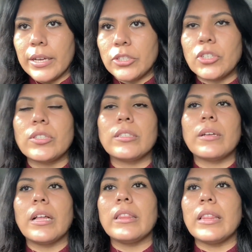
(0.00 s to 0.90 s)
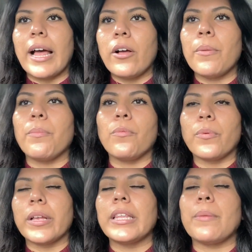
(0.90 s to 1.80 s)
just allow,
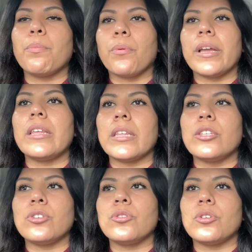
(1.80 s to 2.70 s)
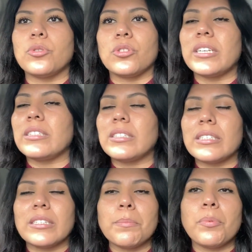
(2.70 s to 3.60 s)
really breathe into those. It's
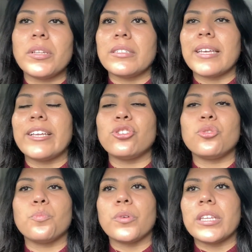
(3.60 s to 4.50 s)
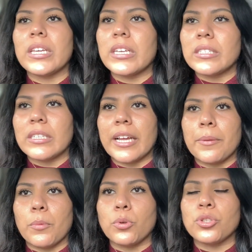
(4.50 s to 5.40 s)
as simple as that. Just breathing into that
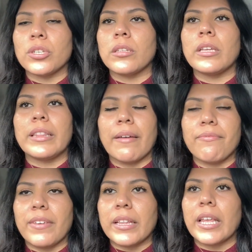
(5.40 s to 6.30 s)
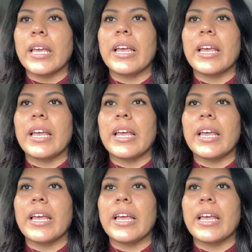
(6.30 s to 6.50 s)
emotion and that feeling